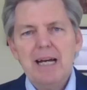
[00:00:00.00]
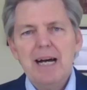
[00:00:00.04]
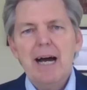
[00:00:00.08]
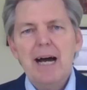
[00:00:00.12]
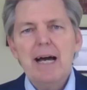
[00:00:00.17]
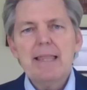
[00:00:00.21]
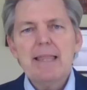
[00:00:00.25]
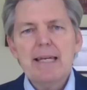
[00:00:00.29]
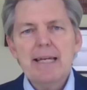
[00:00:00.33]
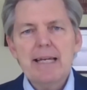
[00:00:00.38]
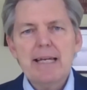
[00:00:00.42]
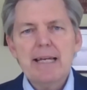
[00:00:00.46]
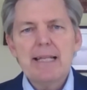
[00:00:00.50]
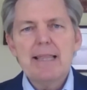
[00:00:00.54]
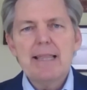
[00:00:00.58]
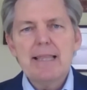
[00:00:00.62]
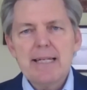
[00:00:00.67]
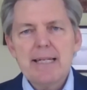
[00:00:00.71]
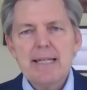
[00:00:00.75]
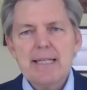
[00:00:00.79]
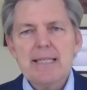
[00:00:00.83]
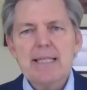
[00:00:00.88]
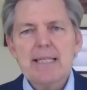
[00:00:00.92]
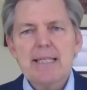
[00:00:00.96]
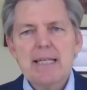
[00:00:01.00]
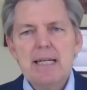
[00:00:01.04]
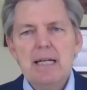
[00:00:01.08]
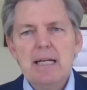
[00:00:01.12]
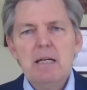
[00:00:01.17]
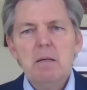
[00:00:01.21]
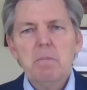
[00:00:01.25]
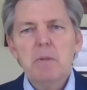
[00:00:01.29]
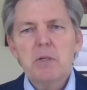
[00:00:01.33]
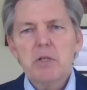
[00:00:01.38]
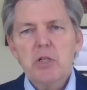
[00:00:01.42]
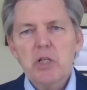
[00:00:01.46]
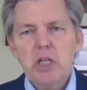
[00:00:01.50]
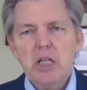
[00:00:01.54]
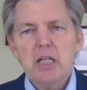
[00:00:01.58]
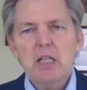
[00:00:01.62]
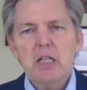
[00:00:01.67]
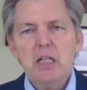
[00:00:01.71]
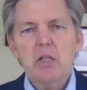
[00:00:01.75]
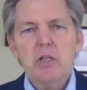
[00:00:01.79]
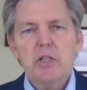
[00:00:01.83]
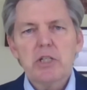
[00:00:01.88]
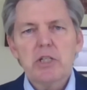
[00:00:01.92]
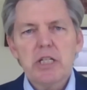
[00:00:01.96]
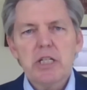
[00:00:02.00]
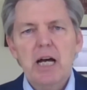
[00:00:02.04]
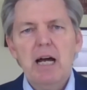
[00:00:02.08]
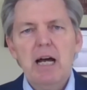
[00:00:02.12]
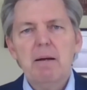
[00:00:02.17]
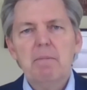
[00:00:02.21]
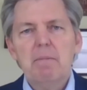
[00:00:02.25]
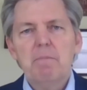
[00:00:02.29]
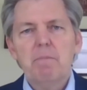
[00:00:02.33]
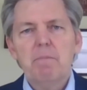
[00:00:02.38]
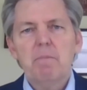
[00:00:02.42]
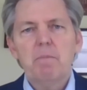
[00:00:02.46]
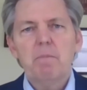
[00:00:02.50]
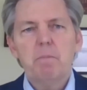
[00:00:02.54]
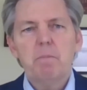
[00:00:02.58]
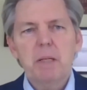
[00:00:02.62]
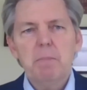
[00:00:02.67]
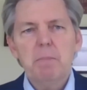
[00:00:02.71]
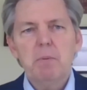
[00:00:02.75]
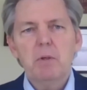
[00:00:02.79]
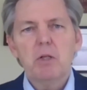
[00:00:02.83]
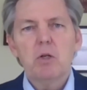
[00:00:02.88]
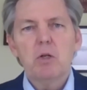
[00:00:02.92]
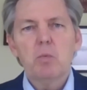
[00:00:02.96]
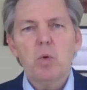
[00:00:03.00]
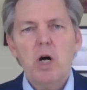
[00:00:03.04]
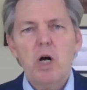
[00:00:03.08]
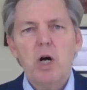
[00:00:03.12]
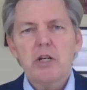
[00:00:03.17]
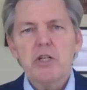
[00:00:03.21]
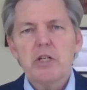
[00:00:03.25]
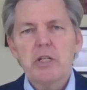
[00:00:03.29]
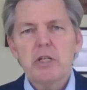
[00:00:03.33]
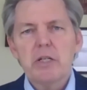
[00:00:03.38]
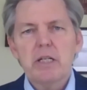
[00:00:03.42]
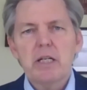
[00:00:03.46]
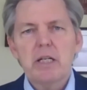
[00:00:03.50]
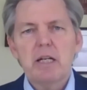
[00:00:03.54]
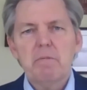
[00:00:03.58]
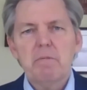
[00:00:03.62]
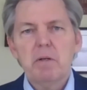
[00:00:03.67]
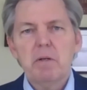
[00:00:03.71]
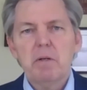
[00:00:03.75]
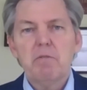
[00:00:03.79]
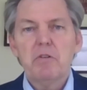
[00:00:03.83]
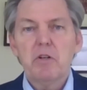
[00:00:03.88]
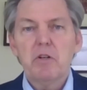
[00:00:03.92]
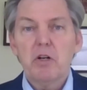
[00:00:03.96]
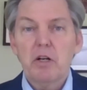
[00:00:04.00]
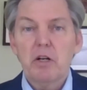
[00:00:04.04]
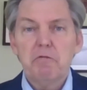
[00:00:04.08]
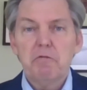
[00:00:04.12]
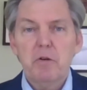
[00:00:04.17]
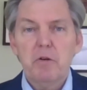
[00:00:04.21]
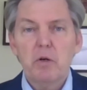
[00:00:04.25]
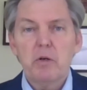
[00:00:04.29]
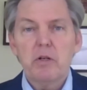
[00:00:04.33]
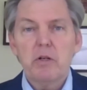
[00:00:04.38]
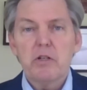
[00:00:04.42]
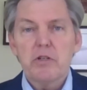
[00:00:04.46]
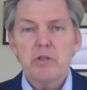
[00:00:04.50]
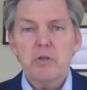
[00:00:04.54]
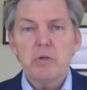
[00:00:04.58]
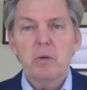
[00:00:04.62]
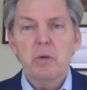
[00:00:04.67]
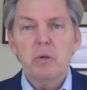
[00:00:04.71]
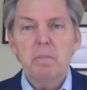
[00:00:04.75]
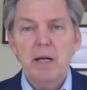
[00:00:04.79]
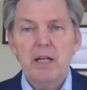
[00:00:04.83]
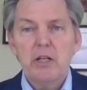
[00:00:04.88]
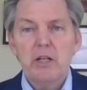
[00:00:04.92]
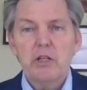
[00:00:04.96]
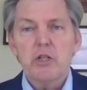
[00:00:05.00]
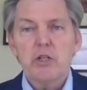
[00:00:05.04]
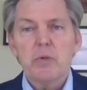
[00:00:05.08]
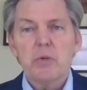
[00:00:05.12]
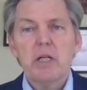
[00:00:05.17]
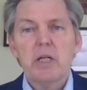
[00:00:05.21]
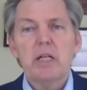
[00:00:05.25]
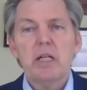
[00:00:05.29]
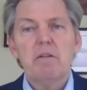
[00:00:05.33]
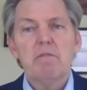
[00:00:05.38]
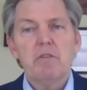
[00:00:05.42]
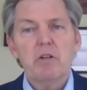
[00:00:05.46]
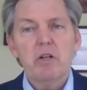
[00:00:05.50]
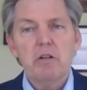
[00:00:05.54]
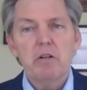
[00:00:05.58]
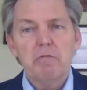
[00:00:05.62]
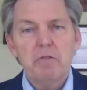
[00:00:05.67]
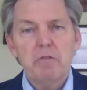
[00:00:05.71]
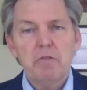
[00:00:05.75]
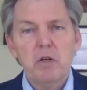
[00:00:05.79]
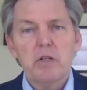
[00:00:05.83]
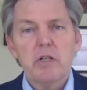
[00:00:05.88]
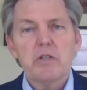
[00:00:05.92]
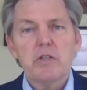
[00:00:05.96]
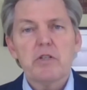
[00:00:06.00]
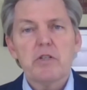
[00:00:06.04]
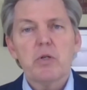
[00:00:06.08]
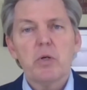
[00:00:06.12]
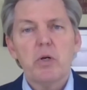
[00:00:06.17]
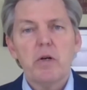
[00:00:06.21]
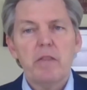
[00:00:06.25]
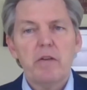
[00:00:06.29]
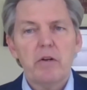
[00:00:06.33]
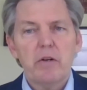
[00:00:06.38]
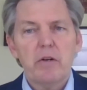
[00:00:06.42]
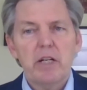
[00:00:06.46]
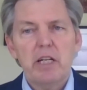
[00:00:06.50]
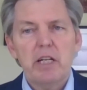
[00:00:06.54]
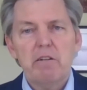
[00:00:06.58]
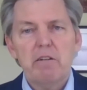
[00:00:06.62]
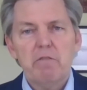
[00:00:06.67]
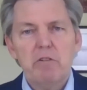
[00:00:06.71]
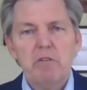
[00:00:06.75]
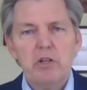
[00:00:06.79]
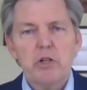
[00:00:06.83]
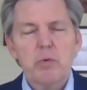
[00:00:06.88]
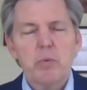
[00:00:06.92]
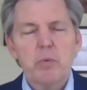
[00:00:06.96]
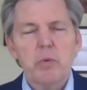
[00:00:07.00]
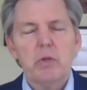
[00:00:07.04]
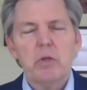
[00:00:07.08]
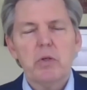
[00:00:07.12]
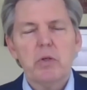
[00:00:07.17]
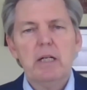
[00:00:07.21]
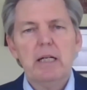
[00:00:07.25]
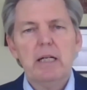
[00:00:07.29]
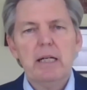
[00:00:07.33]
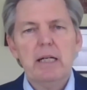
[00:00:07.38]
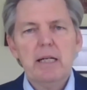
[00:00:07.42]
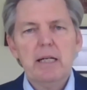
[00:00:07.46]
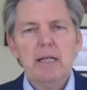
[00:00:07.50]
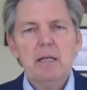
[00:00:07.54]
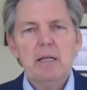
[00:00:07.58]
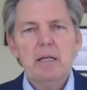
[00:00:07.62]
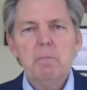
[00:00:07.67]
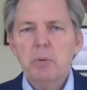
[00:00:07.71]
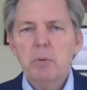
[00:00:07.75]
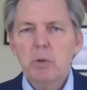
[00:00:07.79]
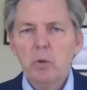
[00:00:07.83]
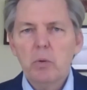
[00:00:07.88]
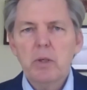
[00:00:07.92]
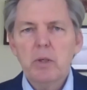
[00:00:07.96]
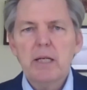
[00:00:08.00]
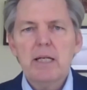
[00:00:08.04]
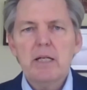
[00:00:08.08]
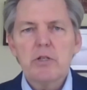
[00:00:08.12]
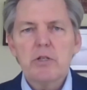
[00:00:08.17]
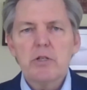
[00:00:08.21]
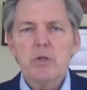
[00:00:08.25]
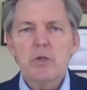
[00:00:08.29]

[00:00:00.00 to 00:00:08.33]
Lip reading: I think in this particular time, people in Washington have been very focused on Main Street and very focused on their individual employees.